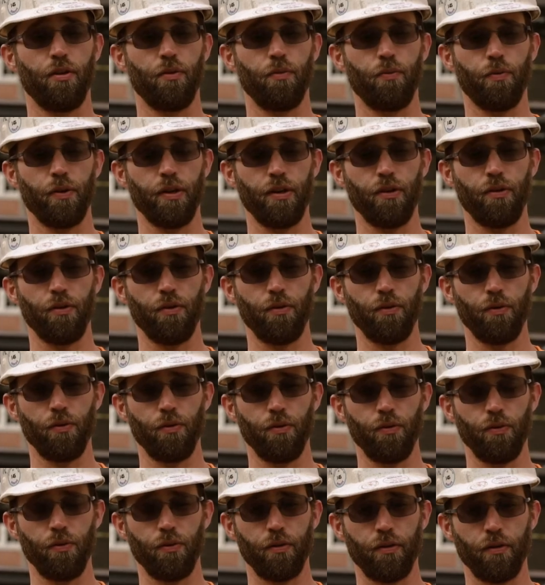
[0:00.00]
We
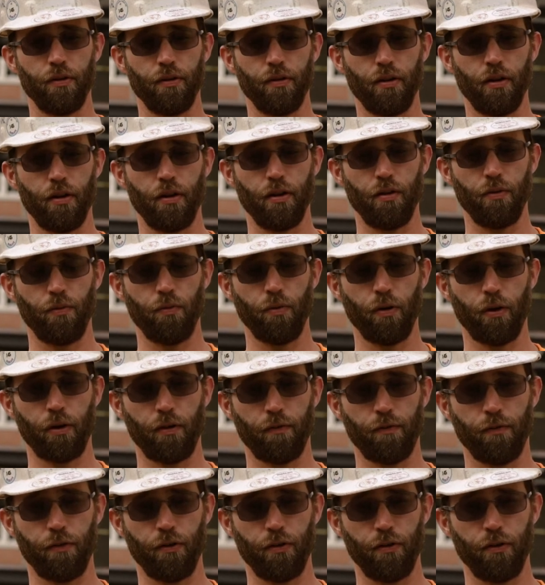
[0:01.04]
do
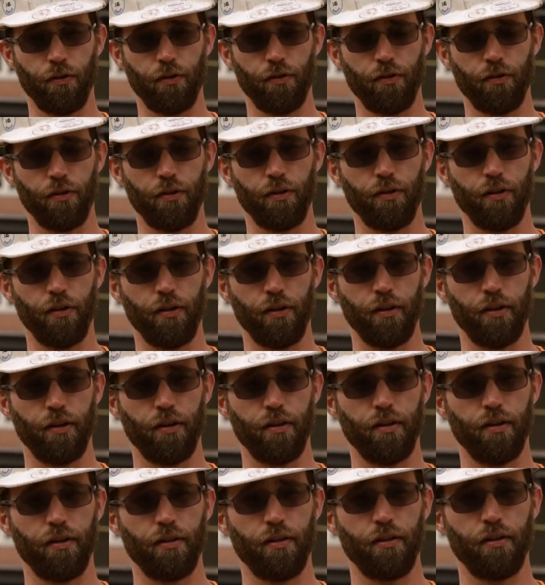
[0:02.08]
work for
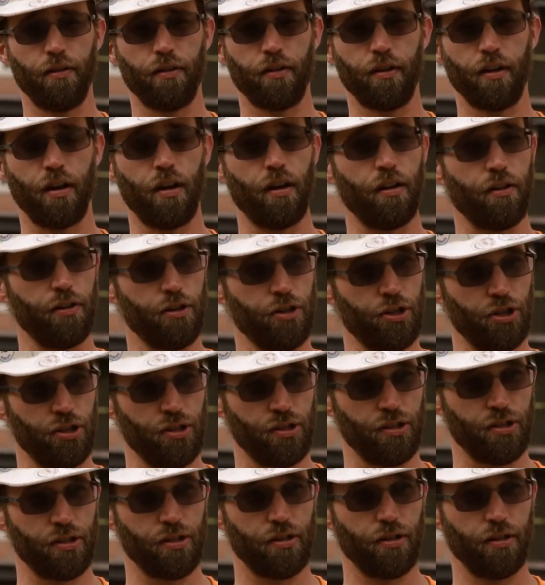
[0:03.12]

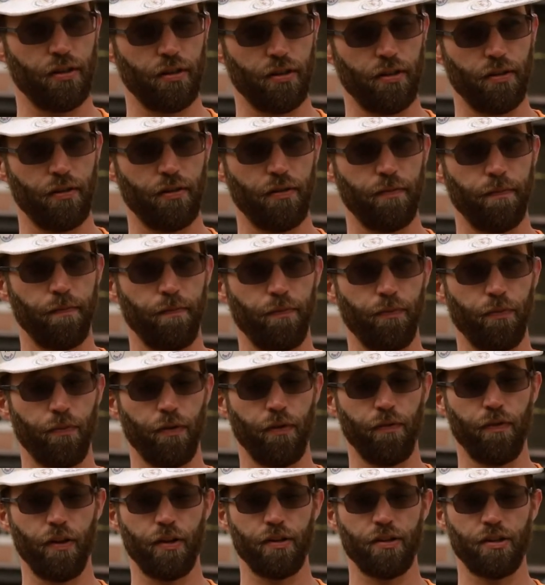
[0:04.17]
colleges.
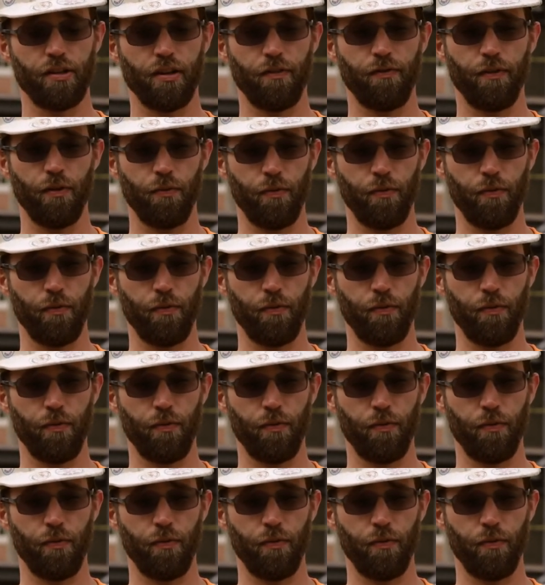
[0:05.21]
We've done stuff at